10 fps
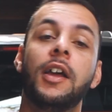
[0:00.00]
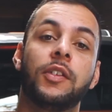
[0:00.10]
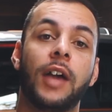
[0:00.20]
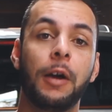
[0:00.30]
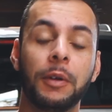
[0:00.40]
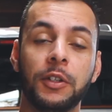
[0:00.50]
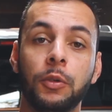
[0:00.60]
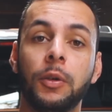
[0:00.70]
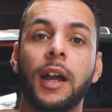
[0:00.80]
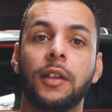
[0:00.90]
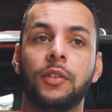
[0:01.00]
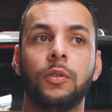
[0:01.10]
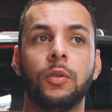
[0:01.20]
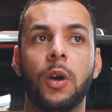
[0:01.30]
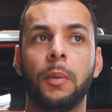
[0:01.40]
so I want you guys
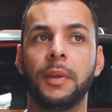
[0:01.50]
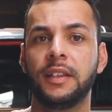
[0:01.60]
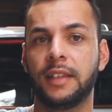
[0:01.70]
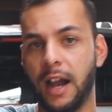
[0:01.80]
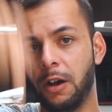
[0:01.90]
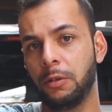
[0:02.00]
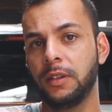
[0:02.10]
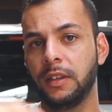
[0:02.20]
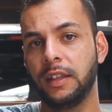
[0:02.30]
to comment down